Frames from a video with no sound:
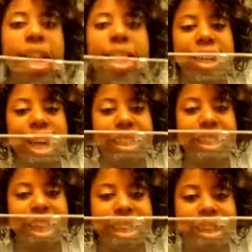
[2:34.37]
only
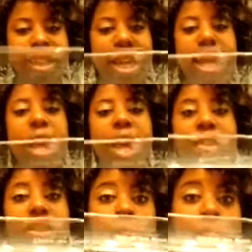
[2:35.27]
99 cents.
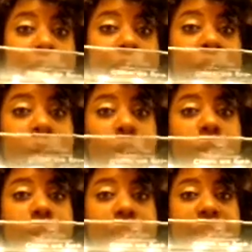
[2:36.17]
And this was not the
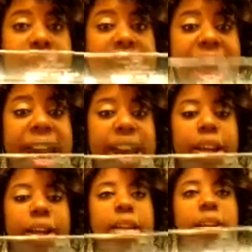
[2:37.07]
only one that they
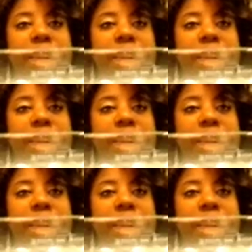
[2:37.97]
had.